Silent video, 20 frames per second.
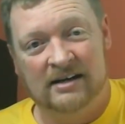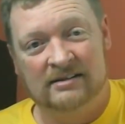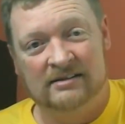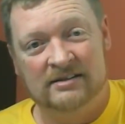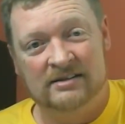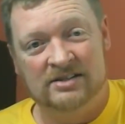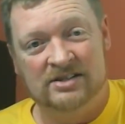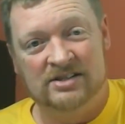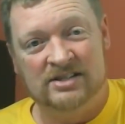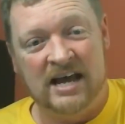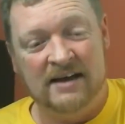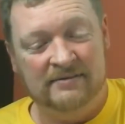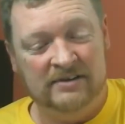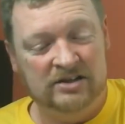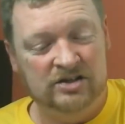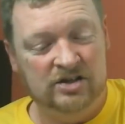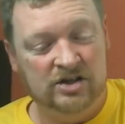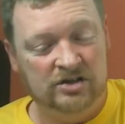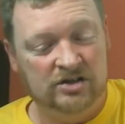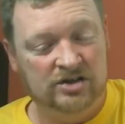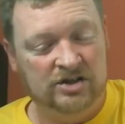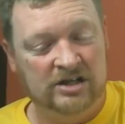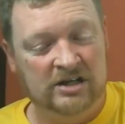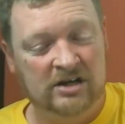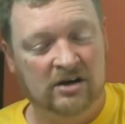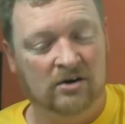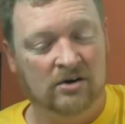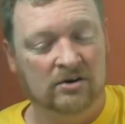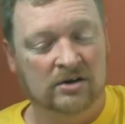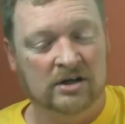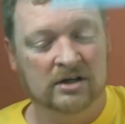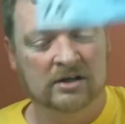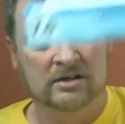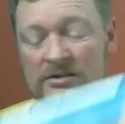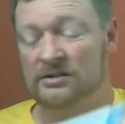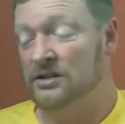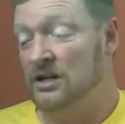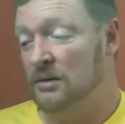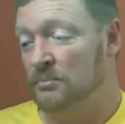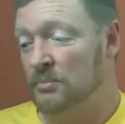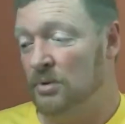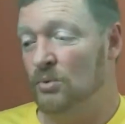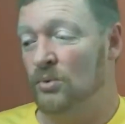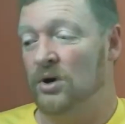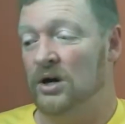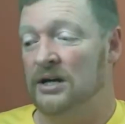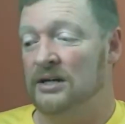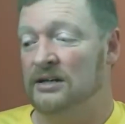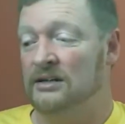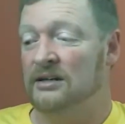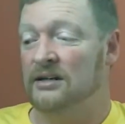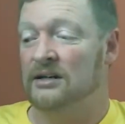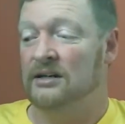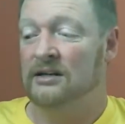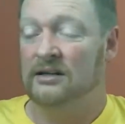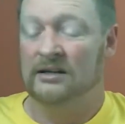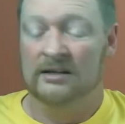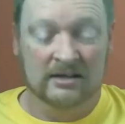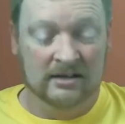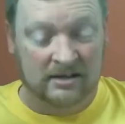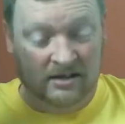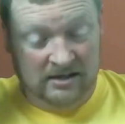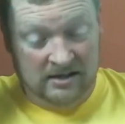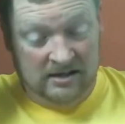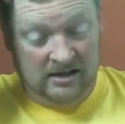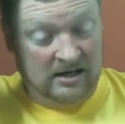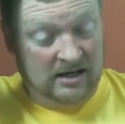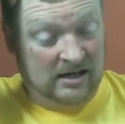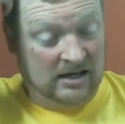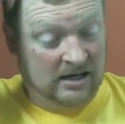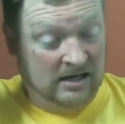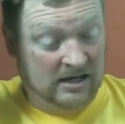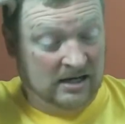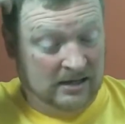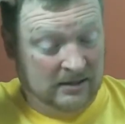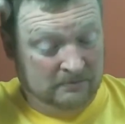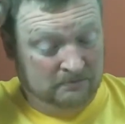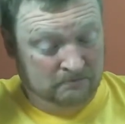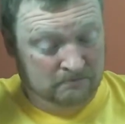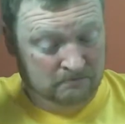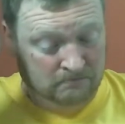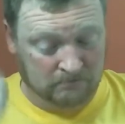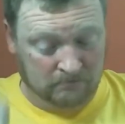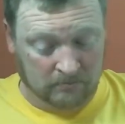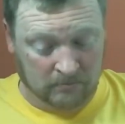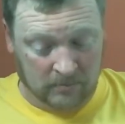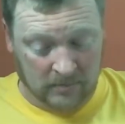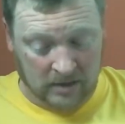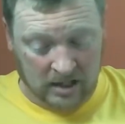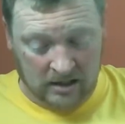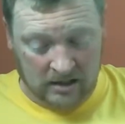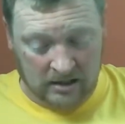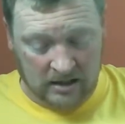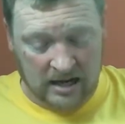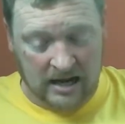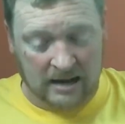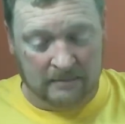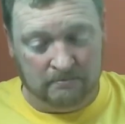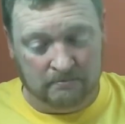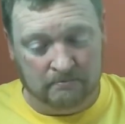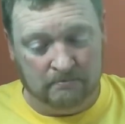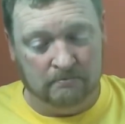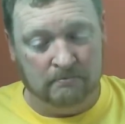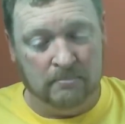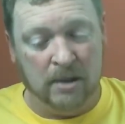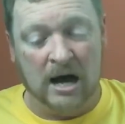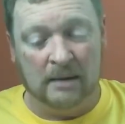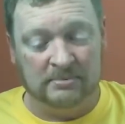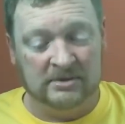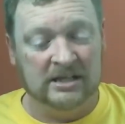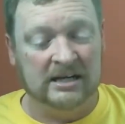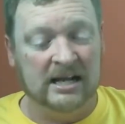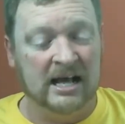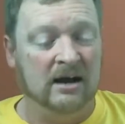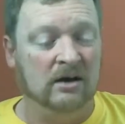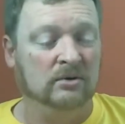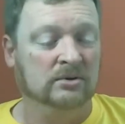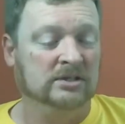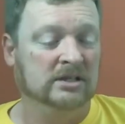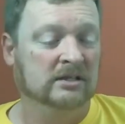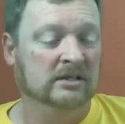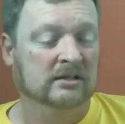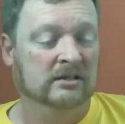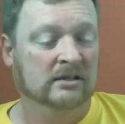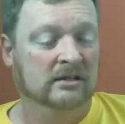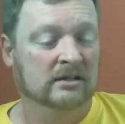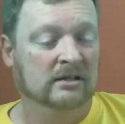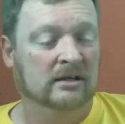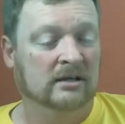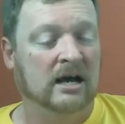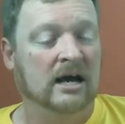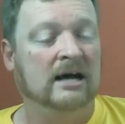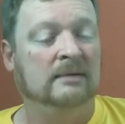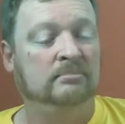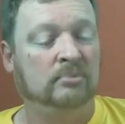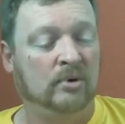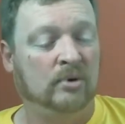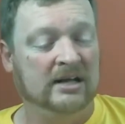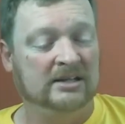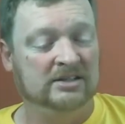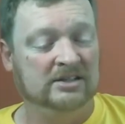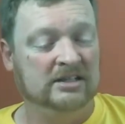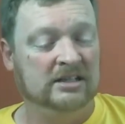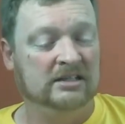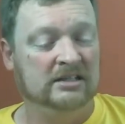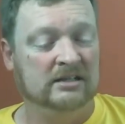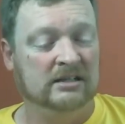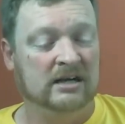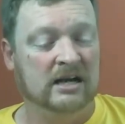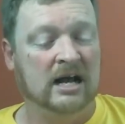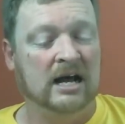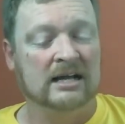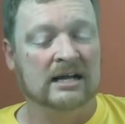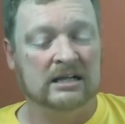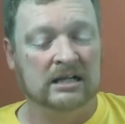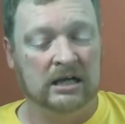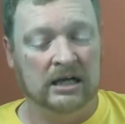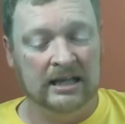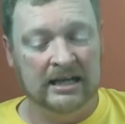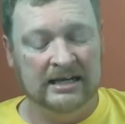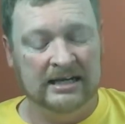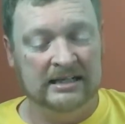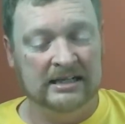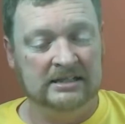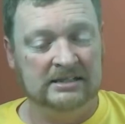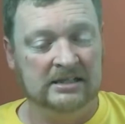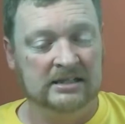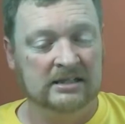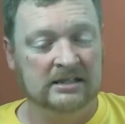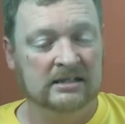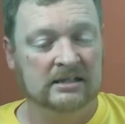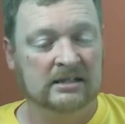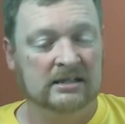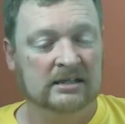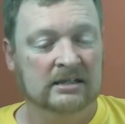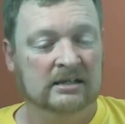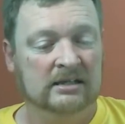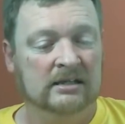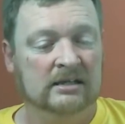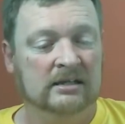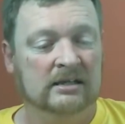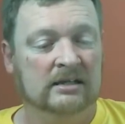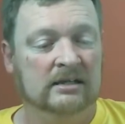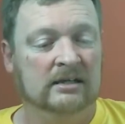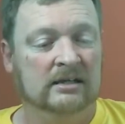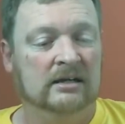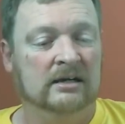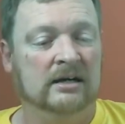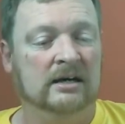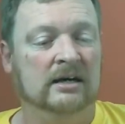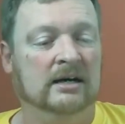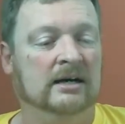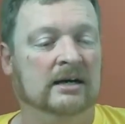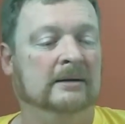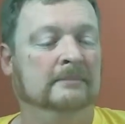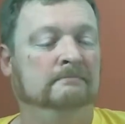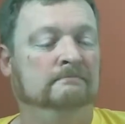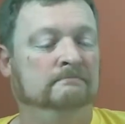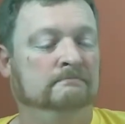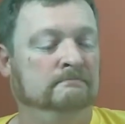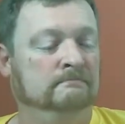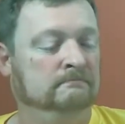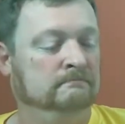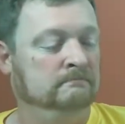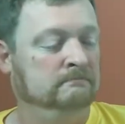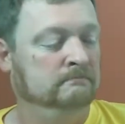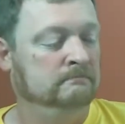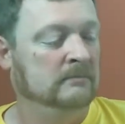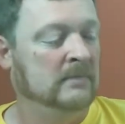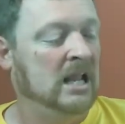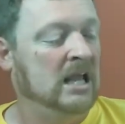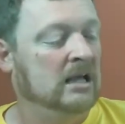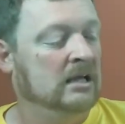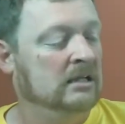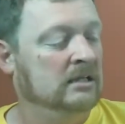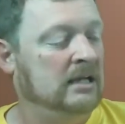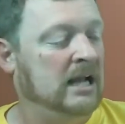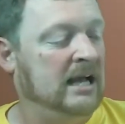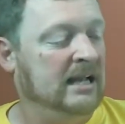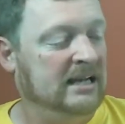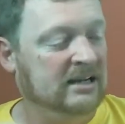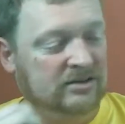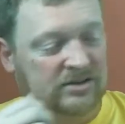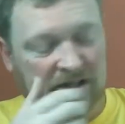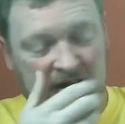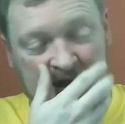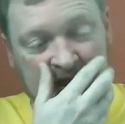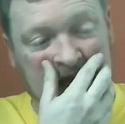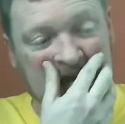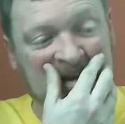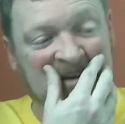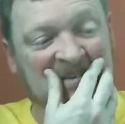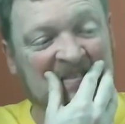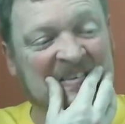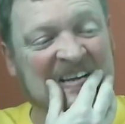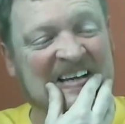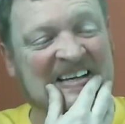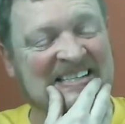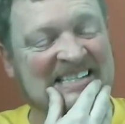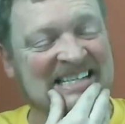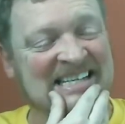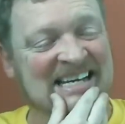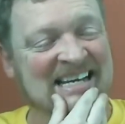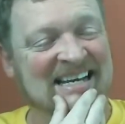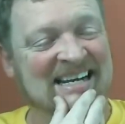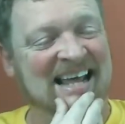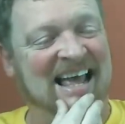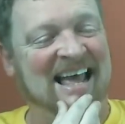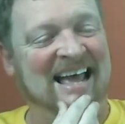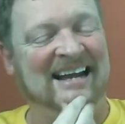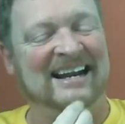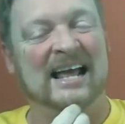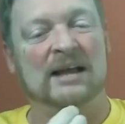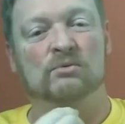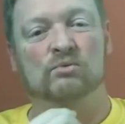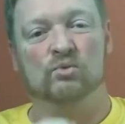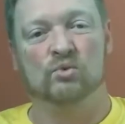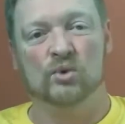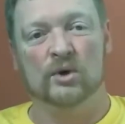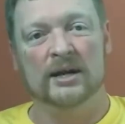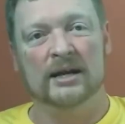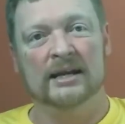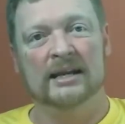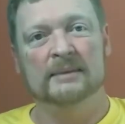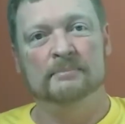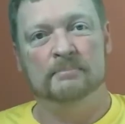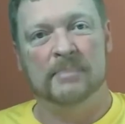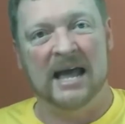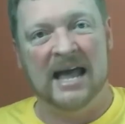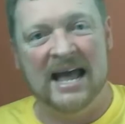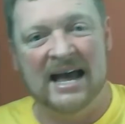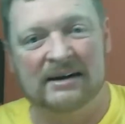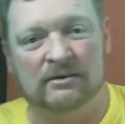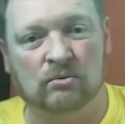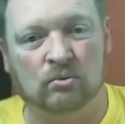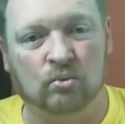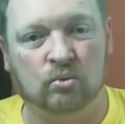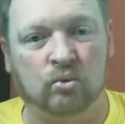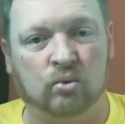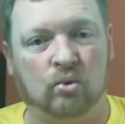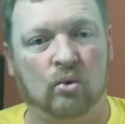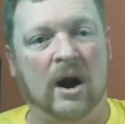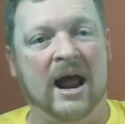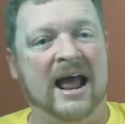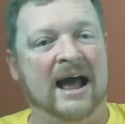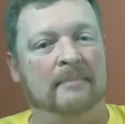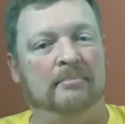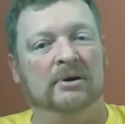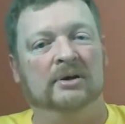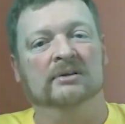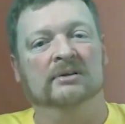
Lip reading: Savage She-Hulk #1. I popped it out, I pressed it, I cleaned it. Now here's the thing on this. It had a really bad wrap.